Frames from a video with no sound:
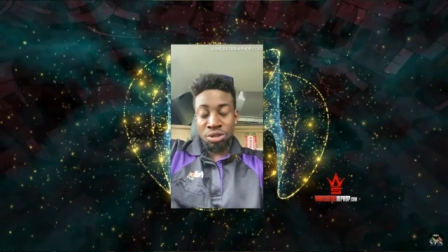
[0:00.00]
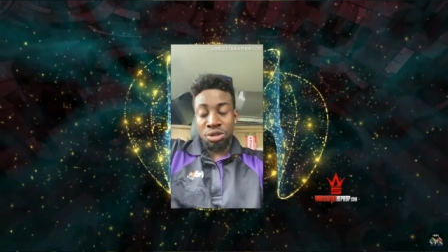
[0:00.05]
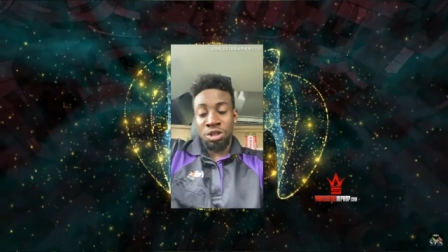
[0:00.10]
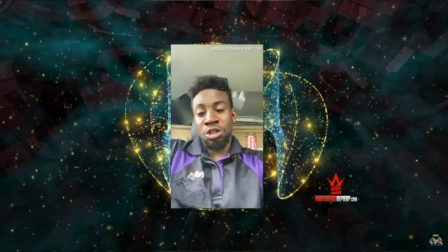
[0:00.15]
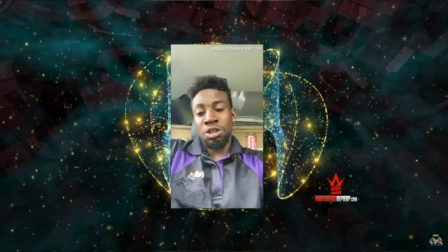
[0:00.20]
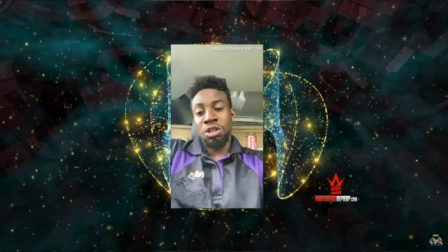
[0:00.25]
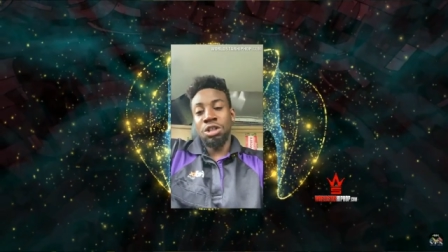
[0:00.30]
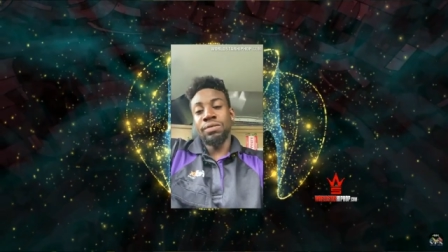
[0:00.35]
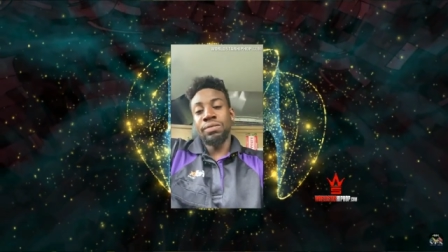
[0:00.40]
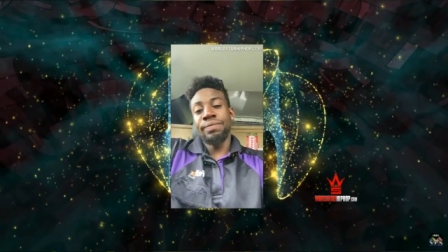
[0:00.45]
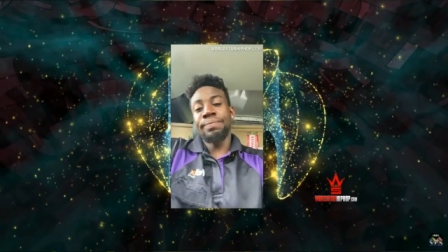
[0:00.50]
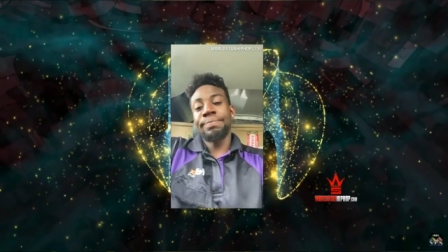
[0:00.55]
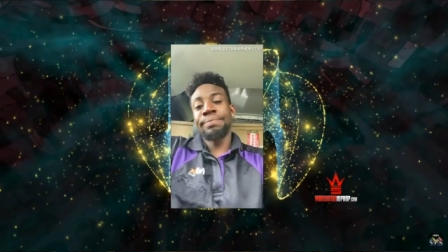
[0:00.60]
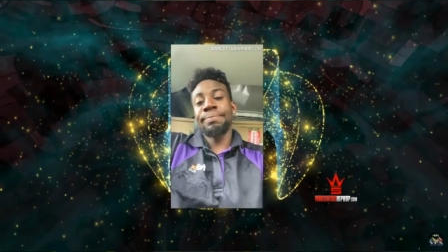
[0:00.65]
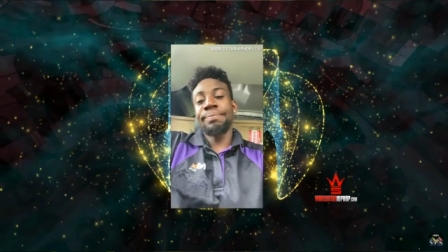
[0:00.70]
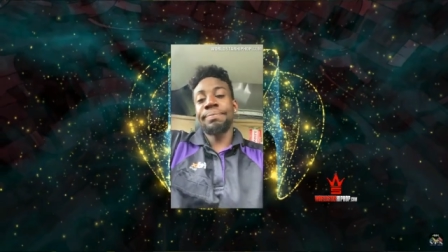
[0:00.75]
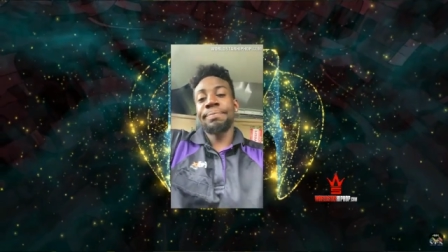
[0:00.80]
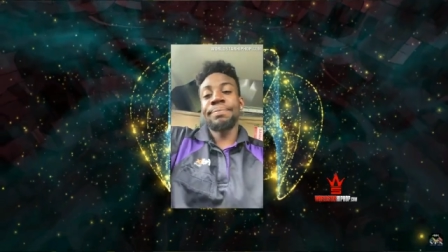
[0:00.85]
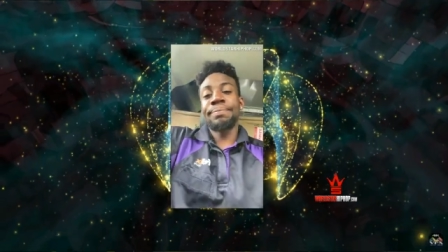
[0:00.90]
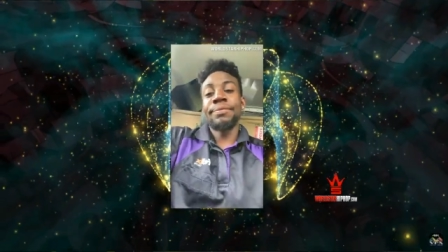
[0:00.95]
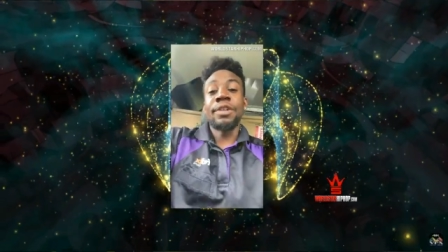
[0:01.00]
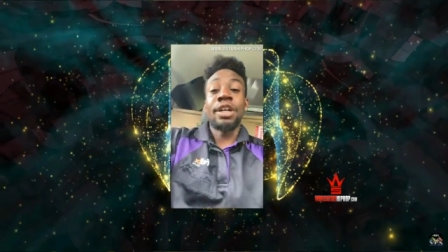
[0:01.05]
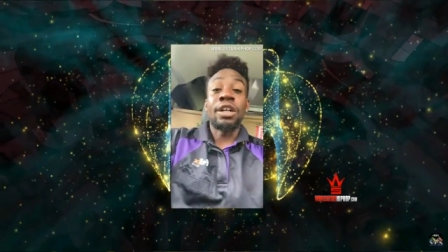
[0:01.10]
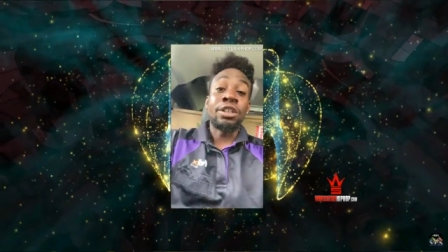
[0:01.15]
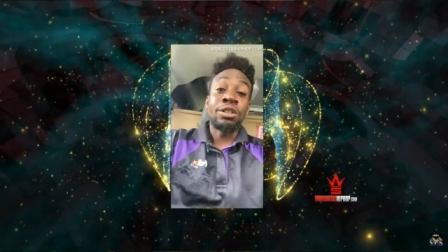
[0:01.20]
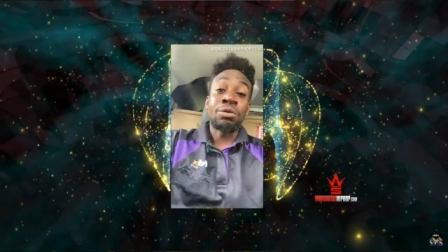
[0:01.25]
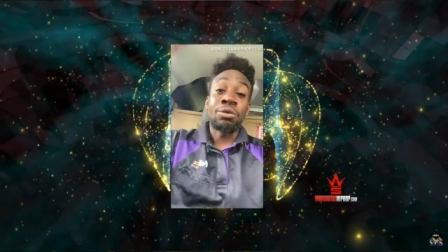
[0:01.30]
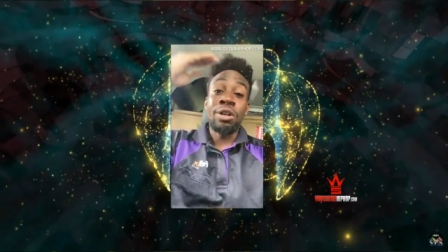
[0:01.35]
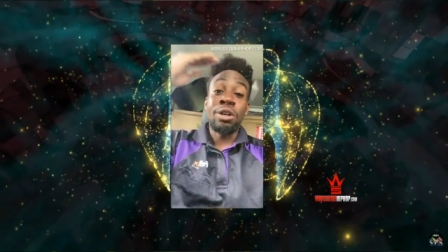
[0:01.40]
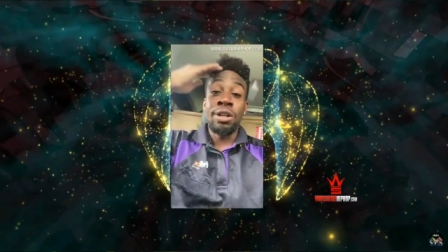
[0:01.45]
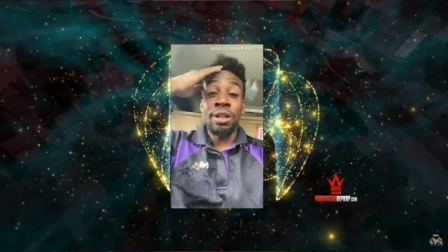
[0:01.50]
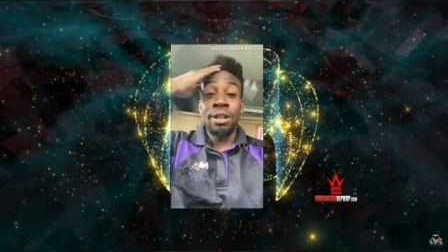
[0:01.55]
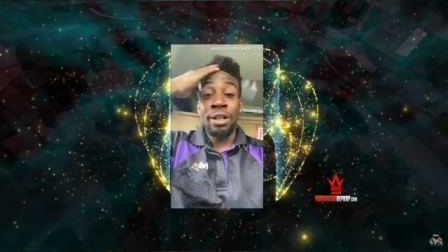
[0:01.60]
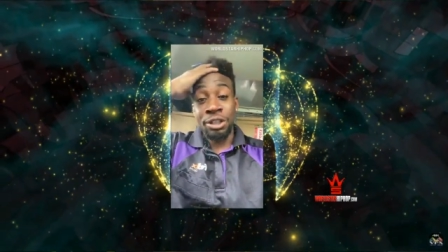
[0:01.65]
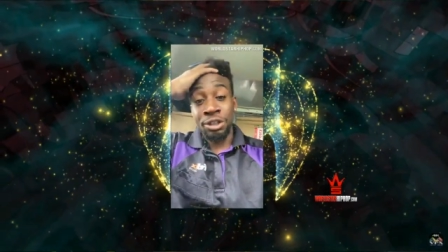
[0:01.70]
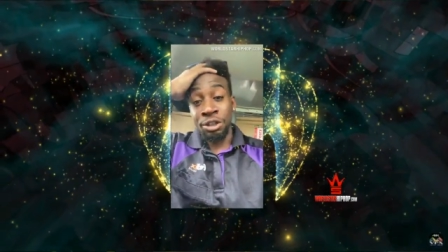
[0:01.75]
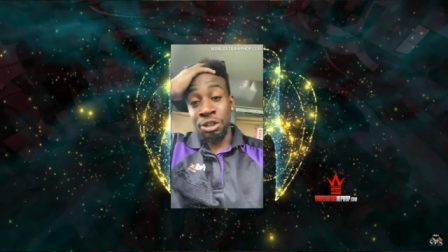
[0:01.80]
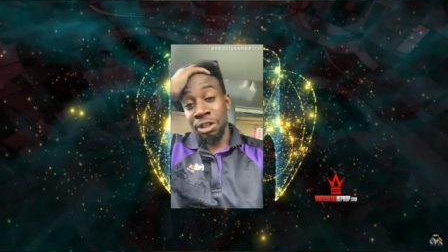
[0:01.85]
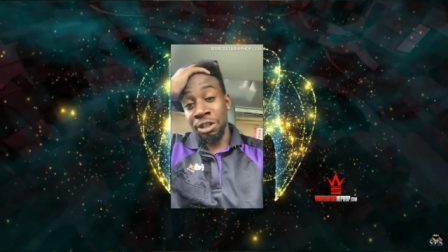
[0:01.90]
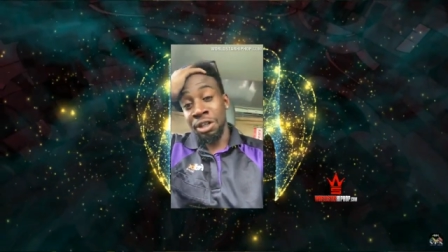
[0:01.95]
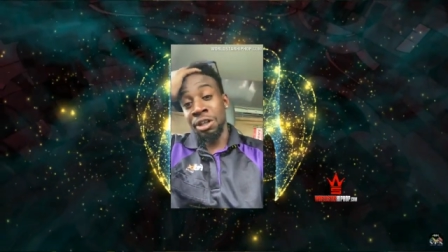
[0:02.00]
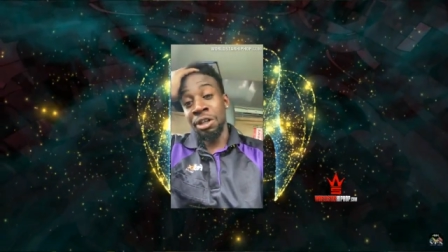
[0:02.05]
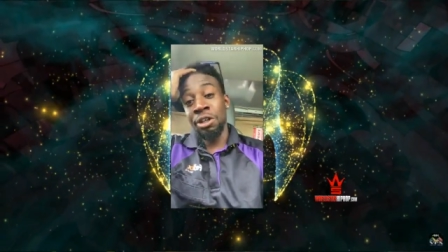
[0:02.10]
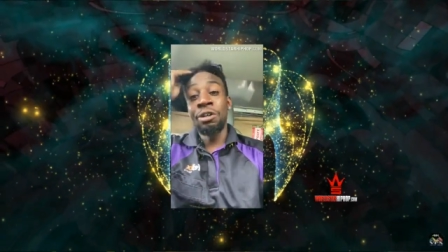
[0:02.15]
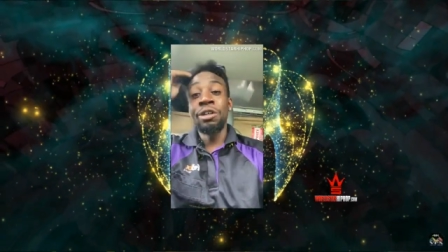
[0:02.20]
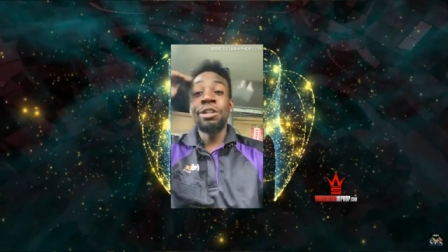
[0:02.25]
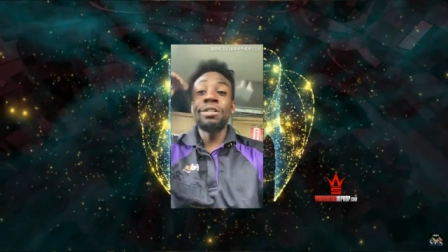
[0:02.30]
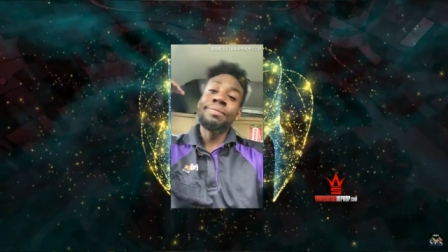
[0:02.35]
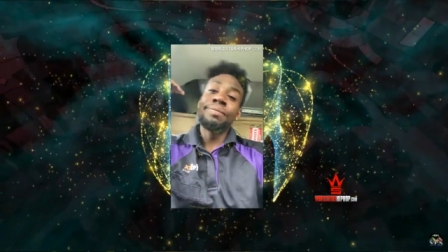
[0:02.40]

We really got a long way to go because it's